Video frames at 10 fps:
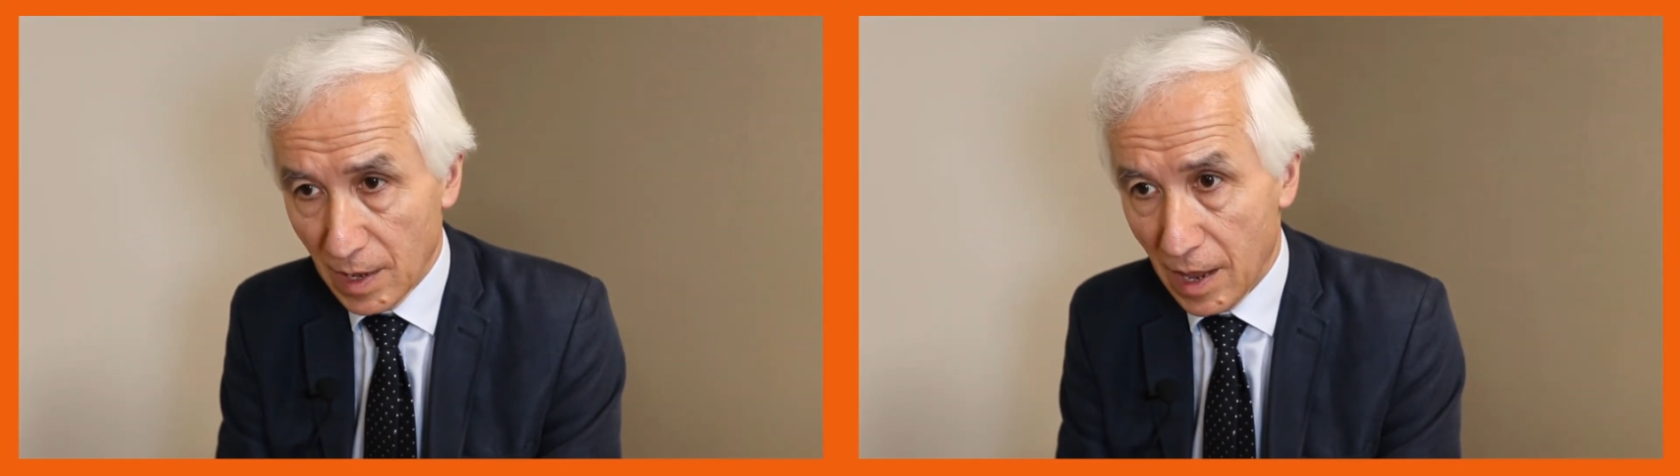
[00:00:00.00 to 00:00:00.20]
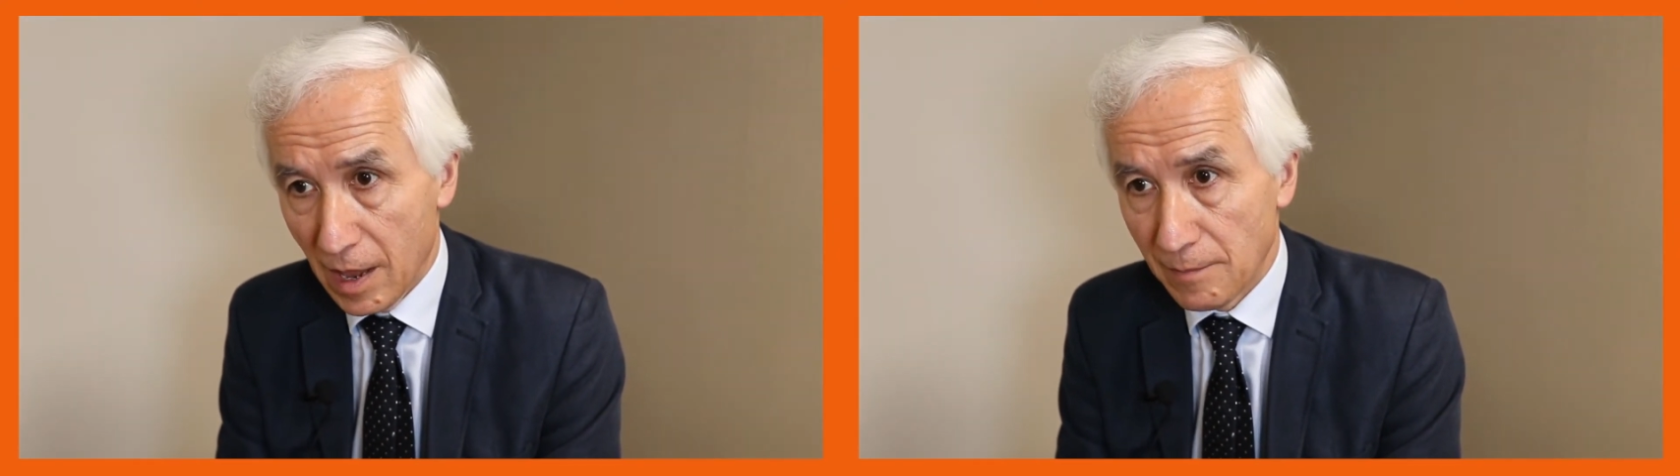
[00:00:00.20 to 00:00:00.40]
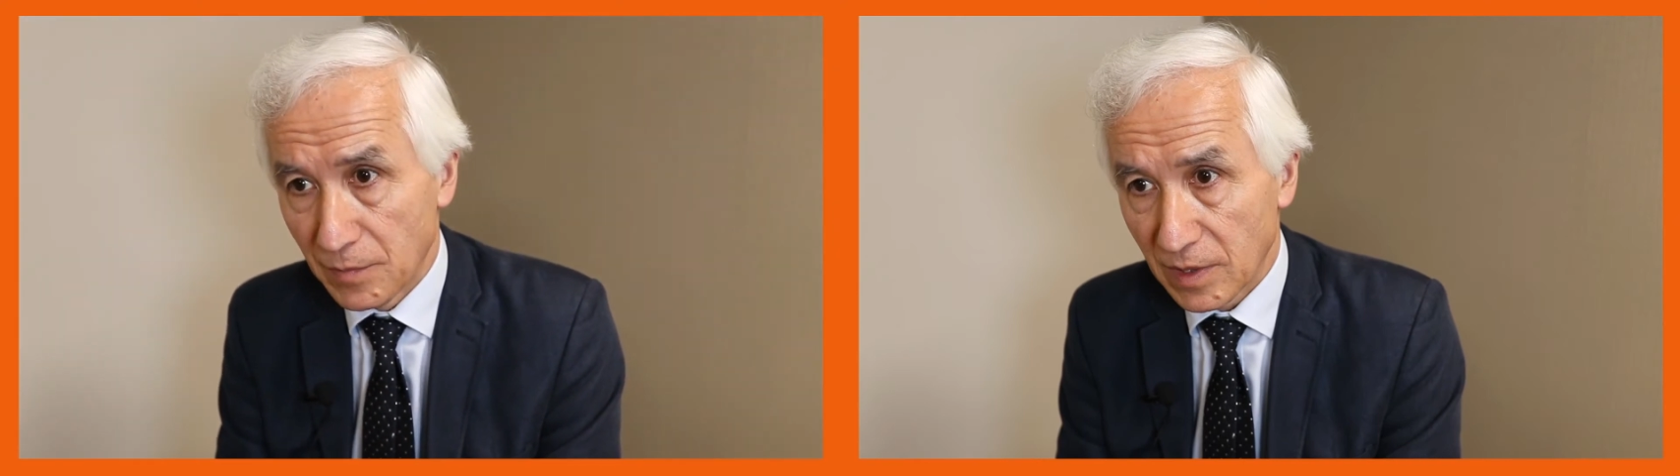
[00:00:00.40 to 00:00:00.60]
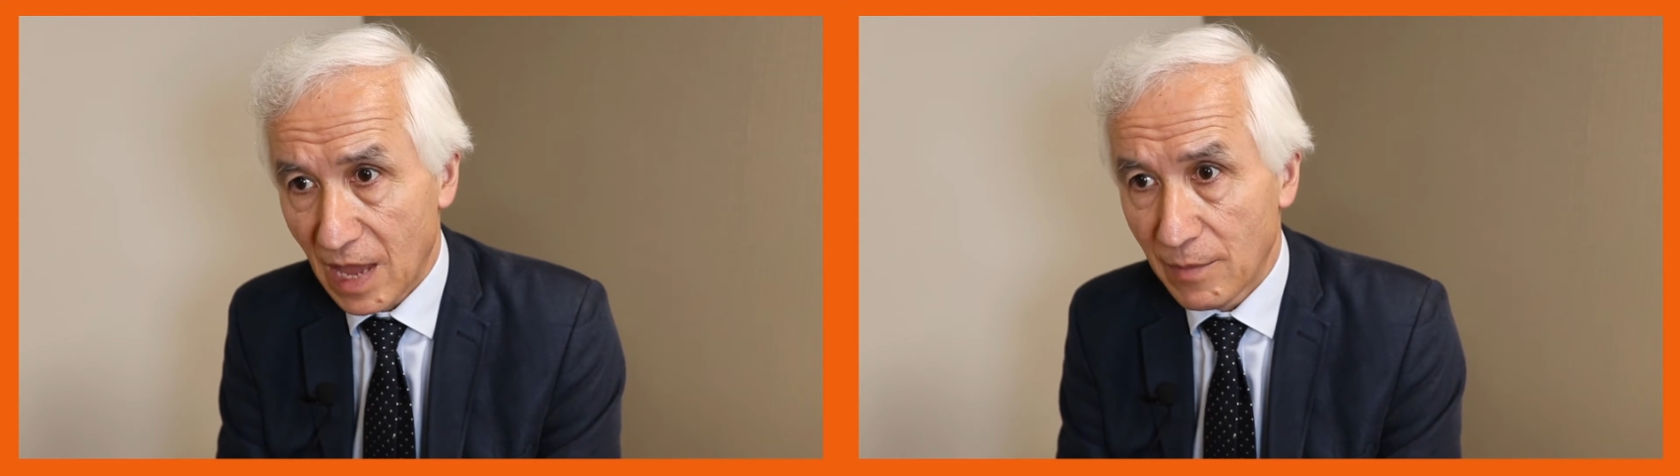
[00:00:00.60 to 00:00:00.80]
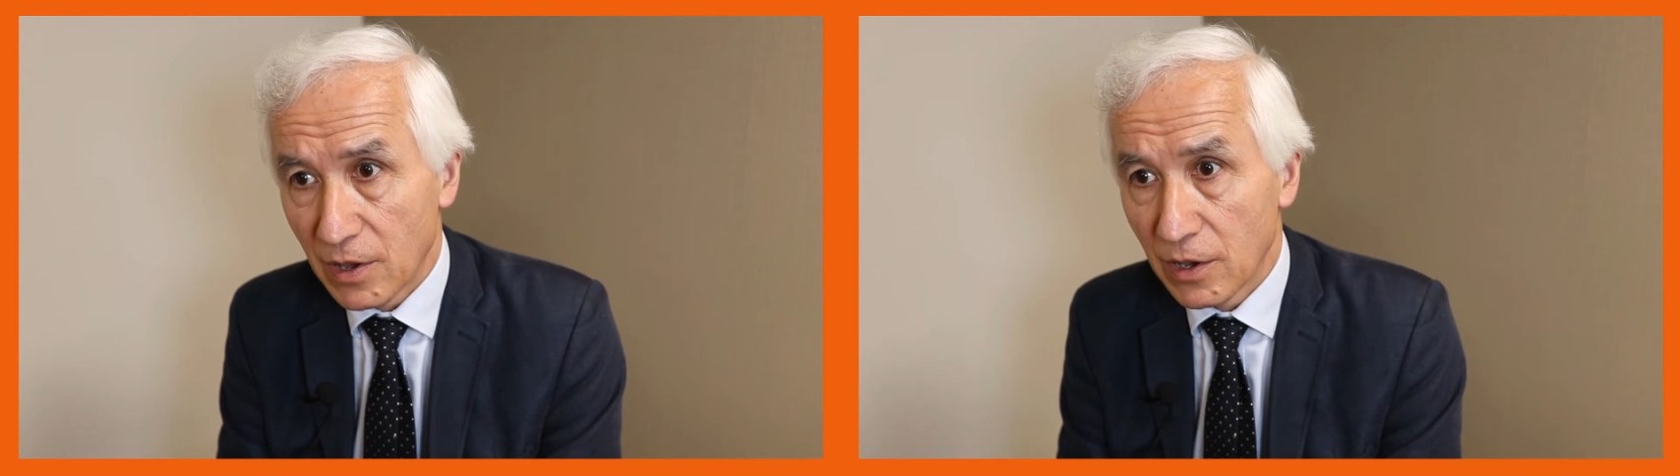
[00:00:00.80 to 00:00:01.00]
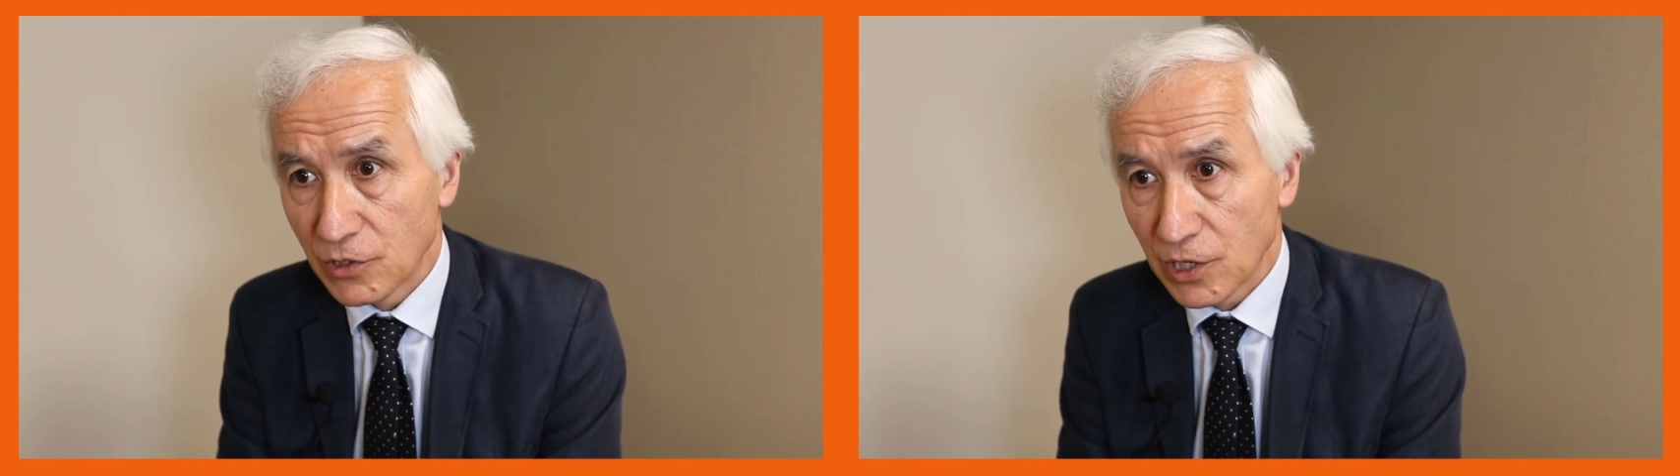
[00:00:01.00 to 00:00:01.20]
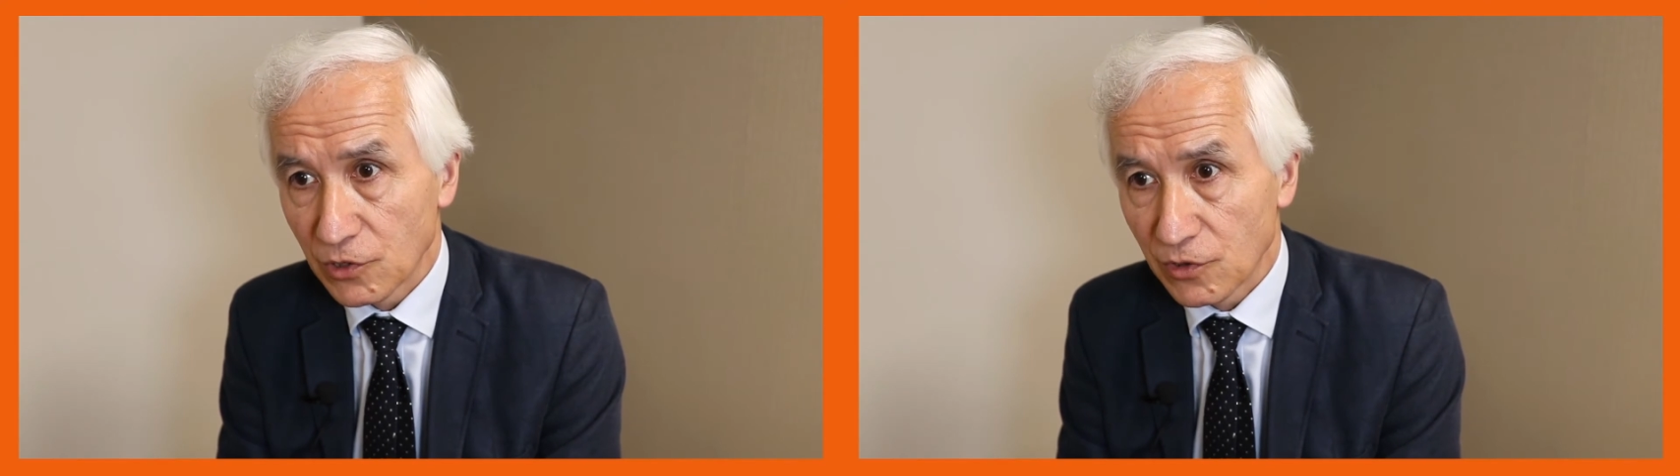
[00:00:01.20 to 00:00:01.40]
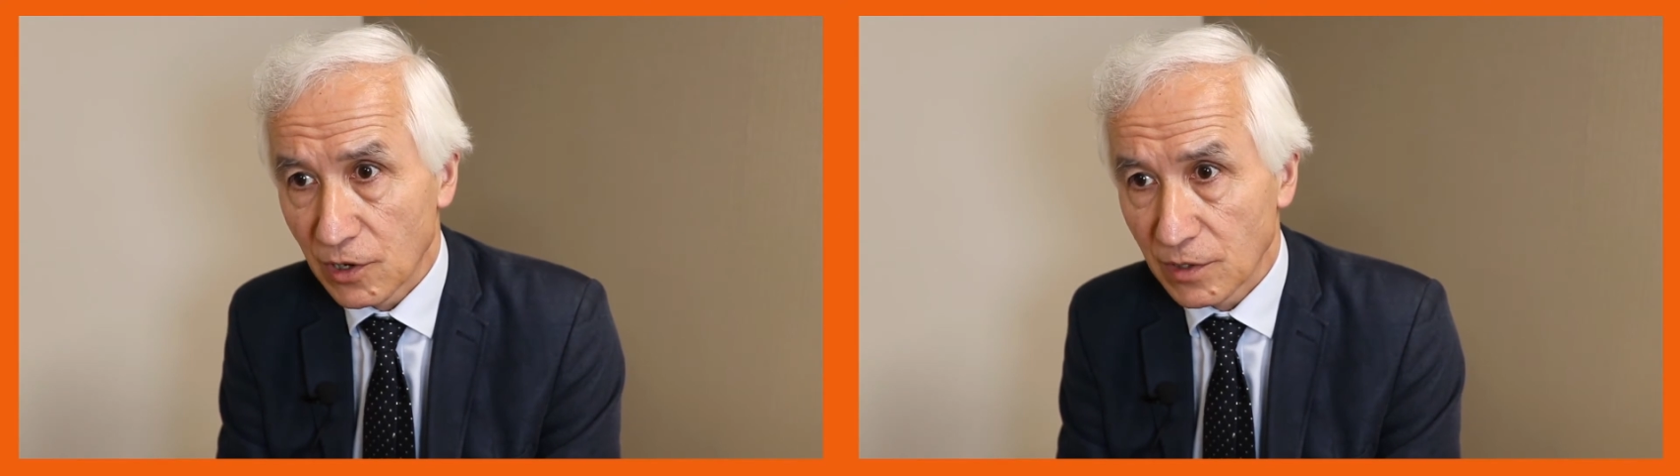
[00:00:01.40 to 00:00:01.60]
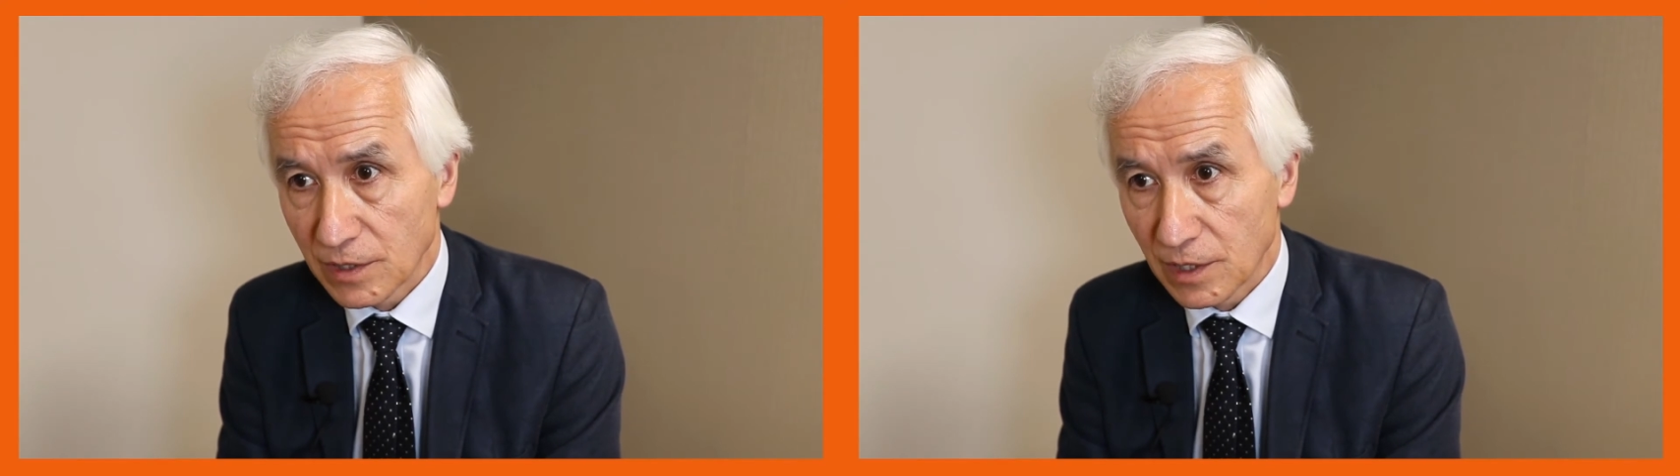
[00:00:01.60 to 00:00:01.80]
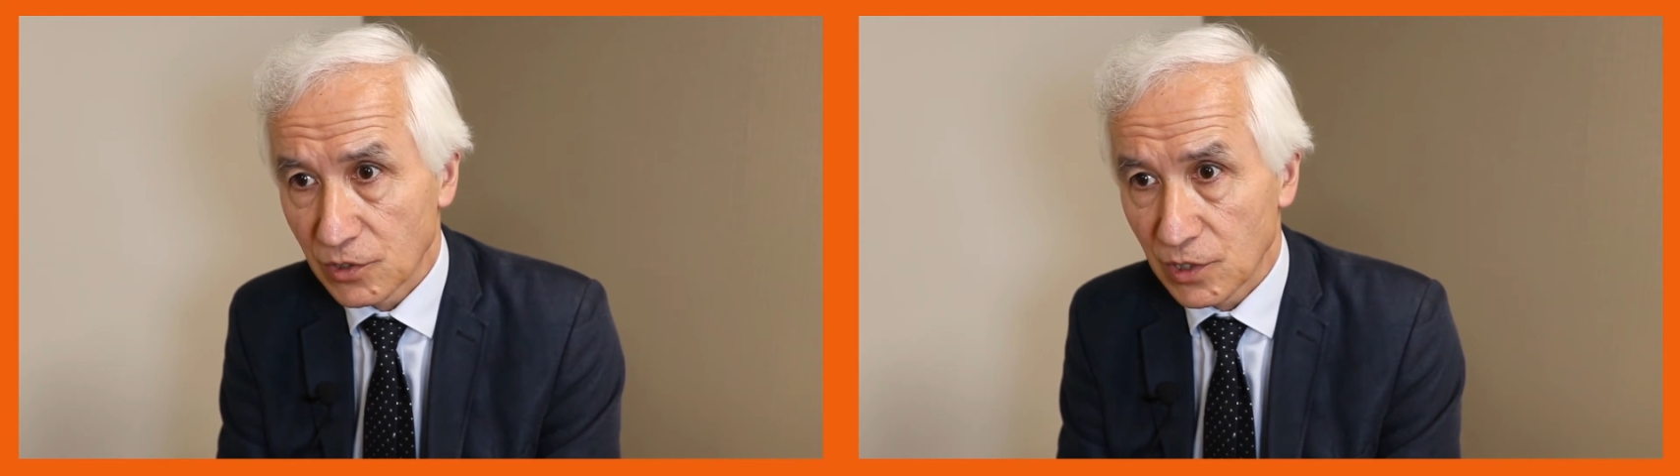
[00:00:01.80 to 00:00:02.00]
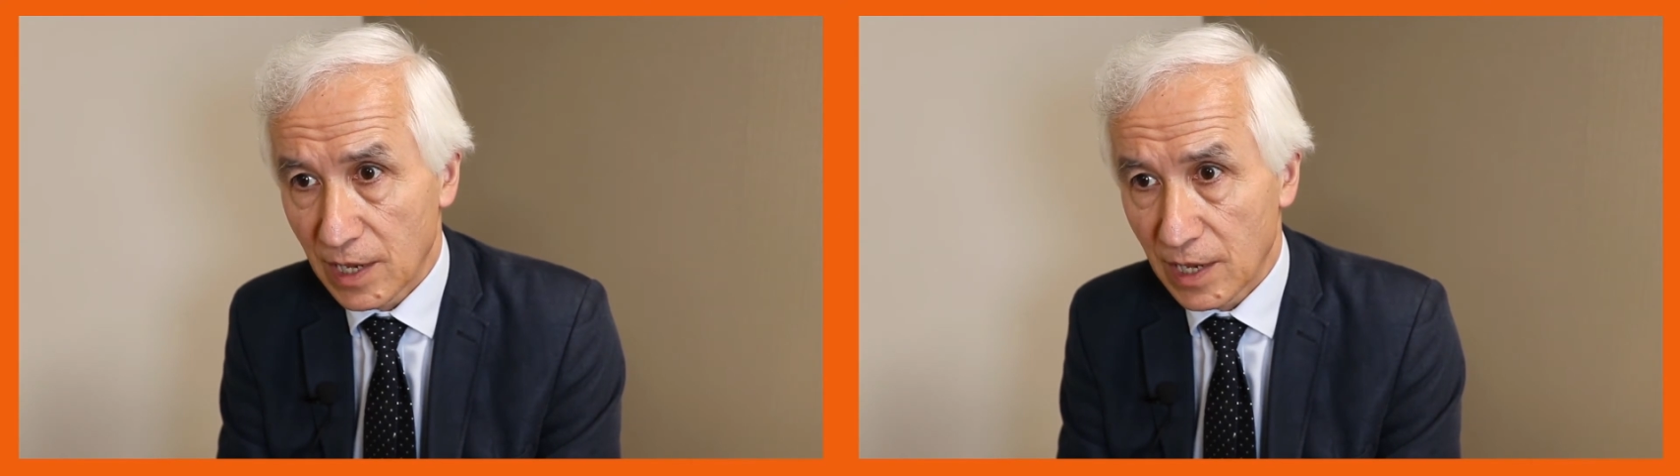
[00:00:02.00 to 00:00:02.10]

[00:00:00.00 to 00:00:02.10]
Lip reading: GABAergic drugs such